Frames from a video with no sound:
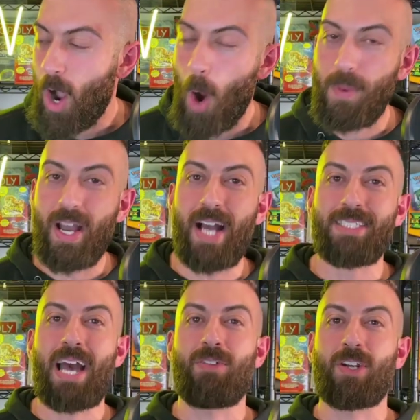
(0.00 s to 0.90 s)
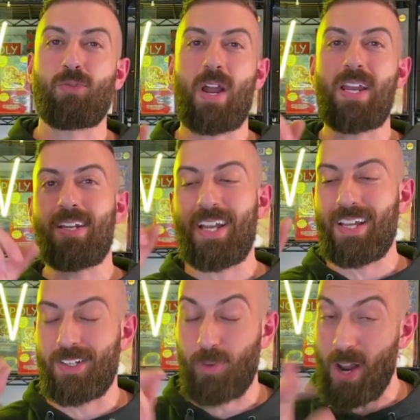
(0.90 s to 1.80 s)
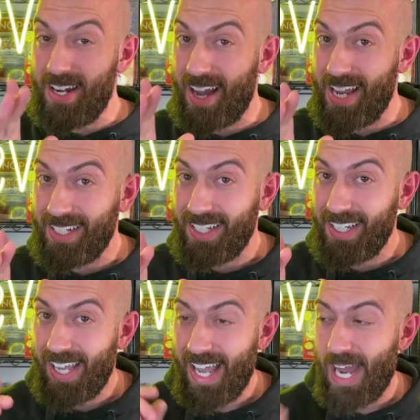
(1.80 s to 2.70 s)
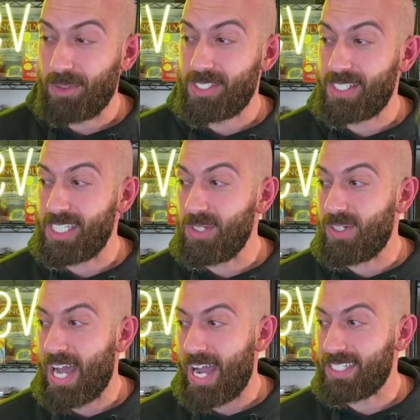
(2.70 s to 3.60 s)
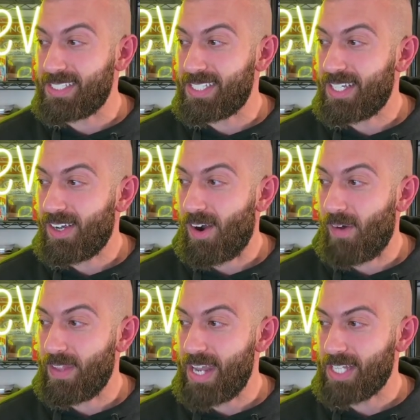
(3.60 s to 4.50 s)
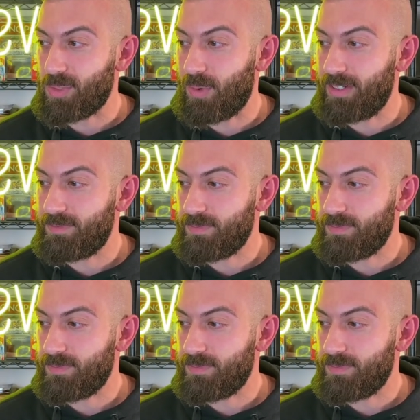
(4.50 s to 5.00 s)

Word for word: Hope you guys have a great night, great night, and I will see you guys on the next one.